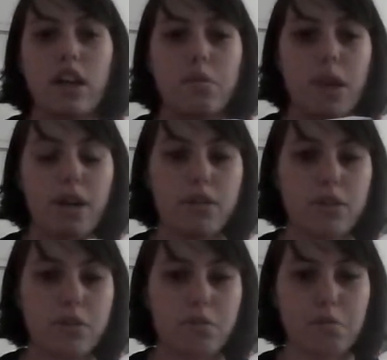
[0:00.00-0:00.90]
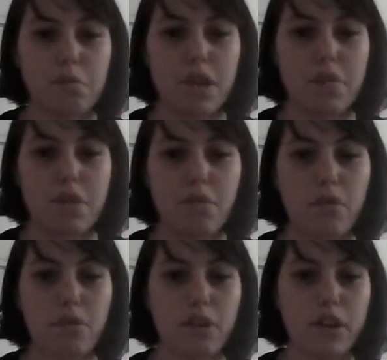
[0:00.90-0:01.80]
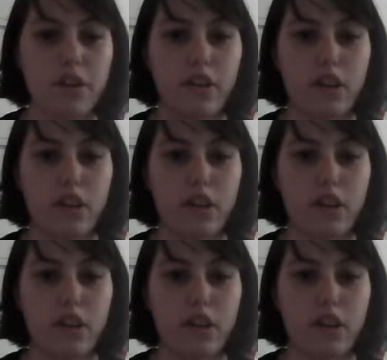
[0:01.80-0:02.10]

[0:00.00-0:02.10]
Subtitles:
about maybe more